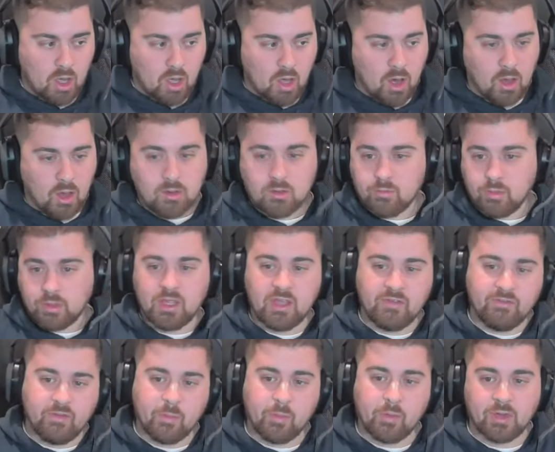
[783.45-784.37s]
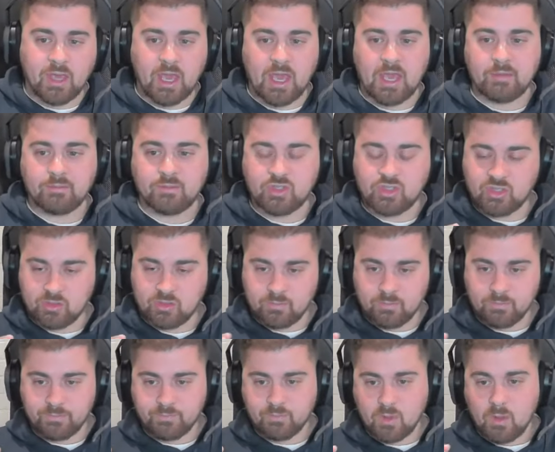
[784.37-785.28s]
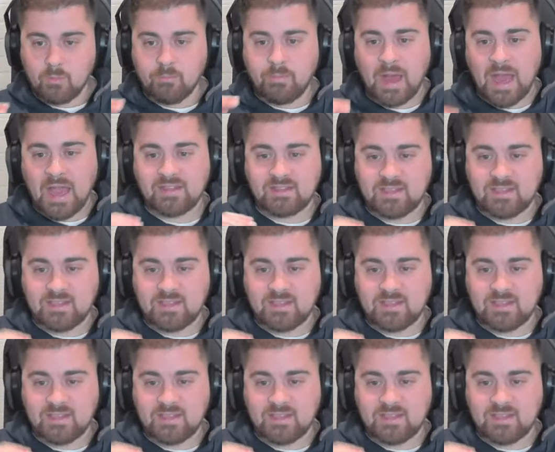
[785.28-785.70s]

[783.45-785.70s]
unbelievable games by